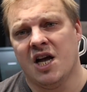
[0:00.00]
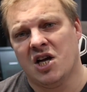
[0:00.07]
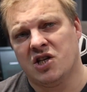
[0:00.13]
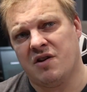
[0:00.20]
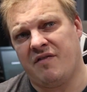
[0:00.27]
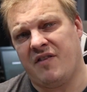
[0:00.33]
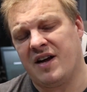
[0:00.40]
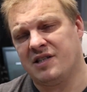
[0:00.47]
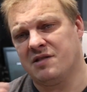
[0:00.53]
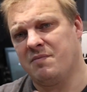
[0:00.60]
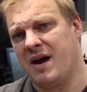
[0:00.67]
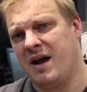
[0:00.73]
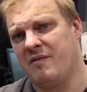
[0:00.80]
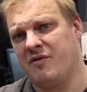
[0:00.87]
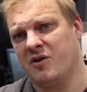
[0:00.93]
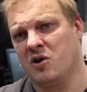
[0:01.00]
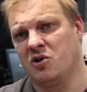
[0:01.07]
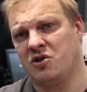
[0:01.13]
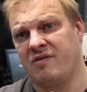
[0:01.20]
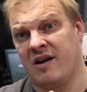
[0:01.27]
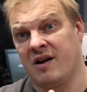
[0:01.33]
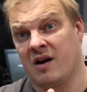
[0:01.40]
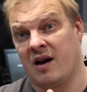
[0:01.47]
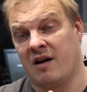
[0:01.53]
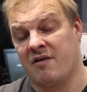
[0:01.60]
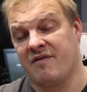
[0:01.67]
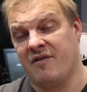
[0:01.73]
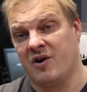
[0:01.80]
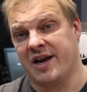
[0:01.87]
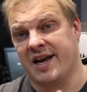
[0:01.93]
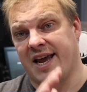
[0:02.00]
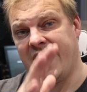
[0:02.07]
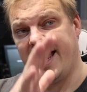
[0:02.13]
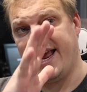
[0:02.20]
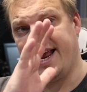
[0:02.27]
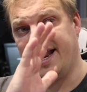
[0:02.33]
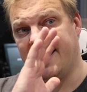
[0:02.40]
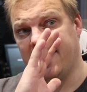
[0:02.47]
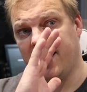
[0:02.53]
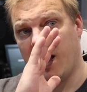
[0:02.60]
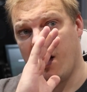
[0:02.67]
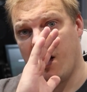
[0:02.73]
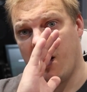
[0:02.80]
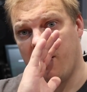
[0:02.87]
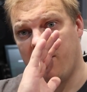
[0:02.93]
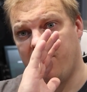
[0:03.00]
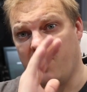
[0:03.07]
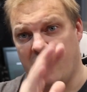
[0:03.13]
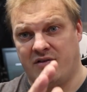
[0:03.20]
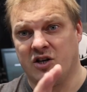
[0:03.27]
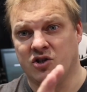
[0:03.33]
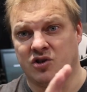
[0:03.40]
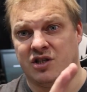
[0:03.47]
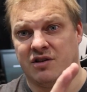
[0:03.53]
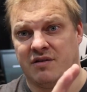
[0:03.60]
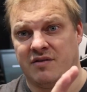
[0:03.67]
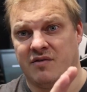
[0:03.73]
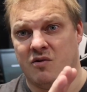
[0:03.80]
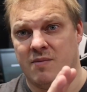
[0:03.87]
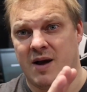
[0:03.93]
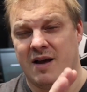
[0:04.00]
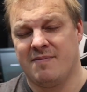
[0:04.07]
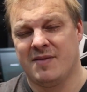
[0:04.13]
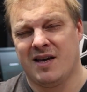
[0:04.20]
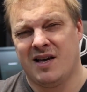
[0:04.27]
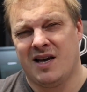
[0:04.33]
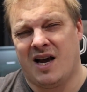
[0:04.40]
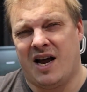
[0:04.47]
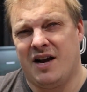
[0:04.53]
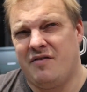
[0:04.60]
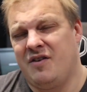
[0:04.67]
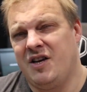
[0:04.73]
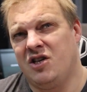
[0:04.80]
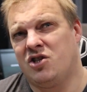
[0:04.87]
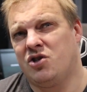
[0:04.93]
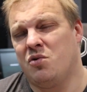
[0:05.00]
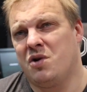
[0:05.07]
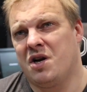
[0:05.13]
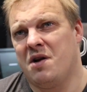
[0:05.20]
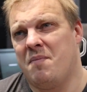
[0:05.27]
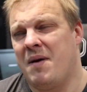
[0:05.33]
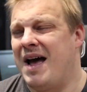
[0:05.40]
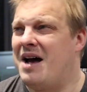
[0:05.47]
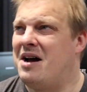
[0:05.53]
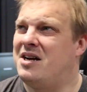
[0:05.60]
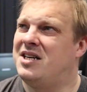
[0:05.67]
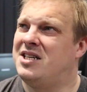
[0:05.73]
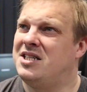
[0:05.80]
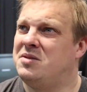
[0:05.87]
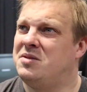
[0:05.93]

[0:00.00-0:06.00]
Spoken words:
So £1,000 for a Cush Clariphonic in 500 series format, and I think you're talking about